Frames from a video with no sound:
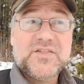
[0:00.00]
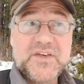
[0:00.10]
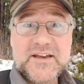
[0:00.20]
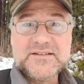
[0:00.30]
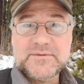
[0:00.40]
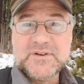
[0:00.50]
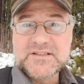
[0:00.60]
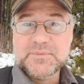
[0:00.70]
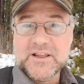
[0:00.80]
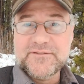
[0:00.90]
Theism
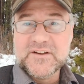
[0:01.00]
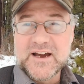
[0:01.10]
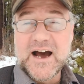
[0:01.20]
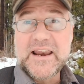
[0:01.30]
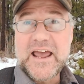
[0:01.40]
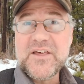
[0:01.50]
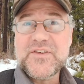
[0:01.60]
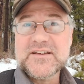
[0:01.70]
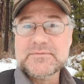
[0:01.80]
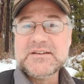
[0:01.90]
is the belief in God.
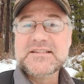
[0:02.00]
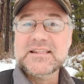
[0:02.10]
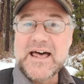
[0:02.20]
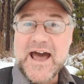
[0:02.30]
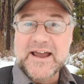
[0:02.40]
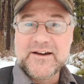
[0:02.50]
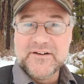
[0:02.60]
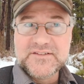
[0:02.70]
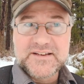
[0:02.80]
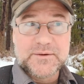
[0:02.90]
Atheism is the lack
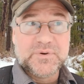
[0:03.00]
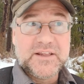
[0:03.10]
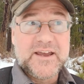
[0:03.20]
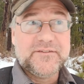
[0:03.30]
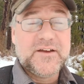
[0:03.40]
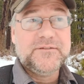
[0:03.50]
of said belief.